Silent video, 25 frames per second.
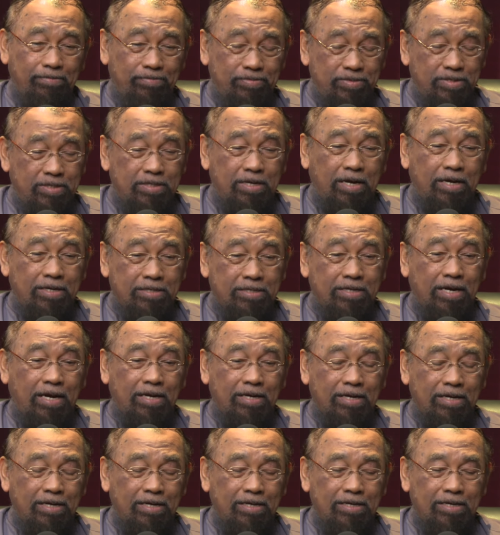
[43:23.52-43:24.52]
a
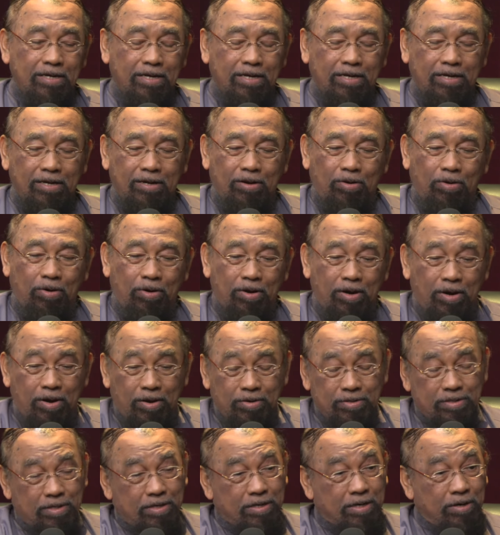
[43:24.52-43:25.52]
channel all
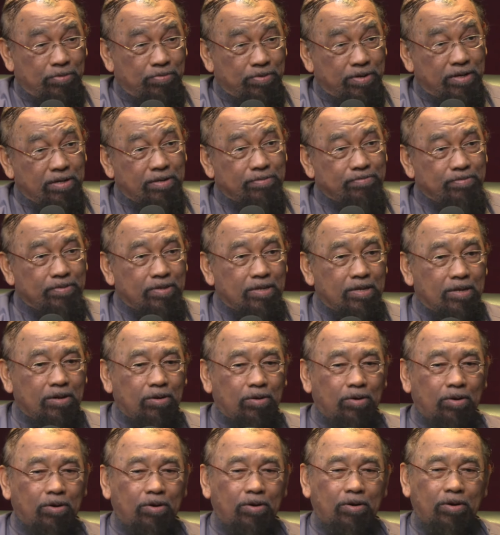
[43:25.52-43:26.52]
along the river,
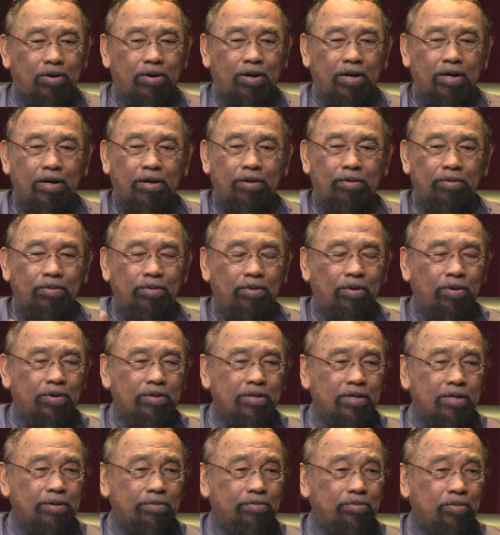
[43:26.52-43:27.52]
or
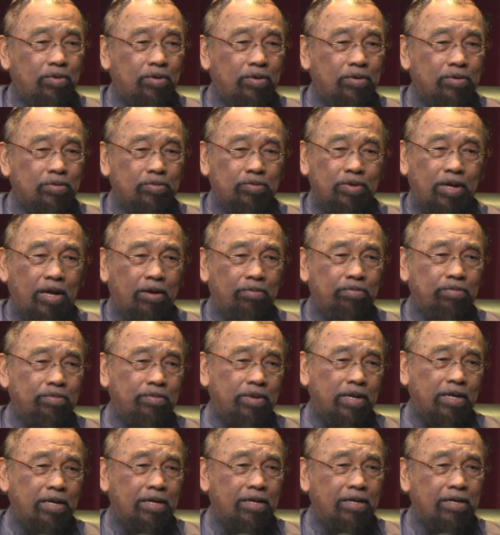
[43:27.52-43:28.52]
we have
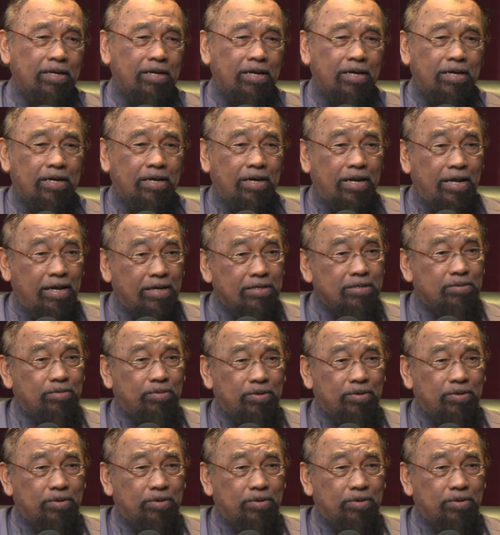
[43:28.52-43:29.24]
many lakes, for